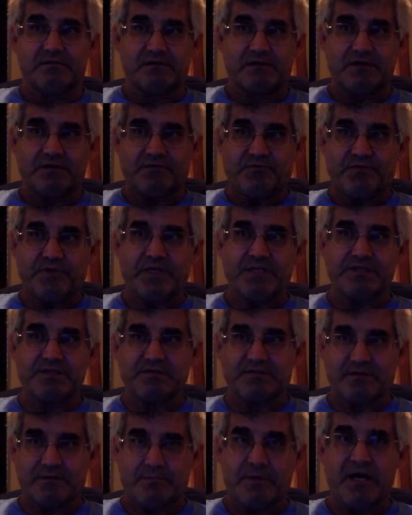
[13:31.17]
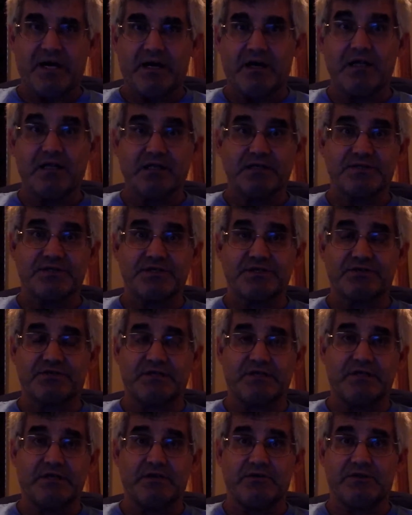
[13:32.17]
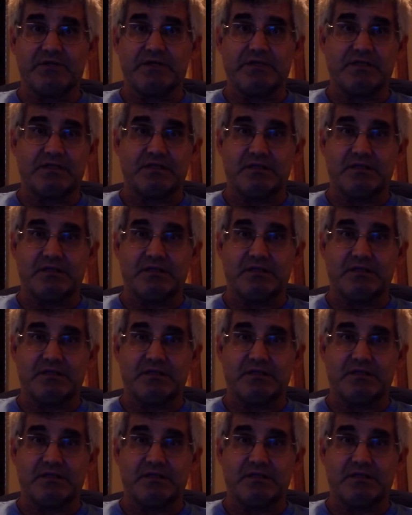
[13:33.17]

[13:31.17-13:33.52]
convince the biologist there that